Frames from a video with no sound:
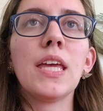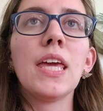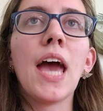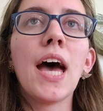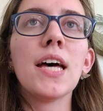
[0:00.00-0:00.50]

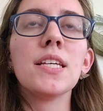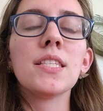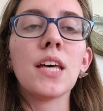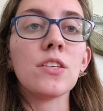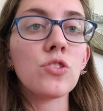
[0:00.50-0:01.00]
He
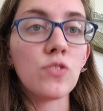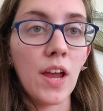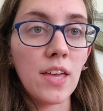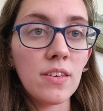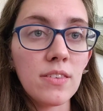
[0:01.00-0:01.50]
has a
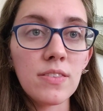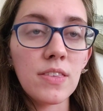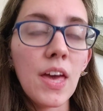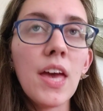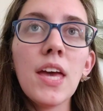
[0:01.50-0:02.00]
strength
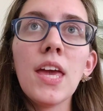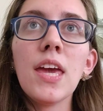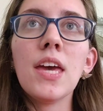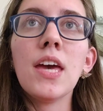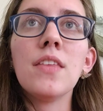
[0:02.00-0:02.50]

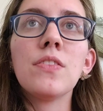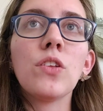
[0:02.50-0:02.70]
in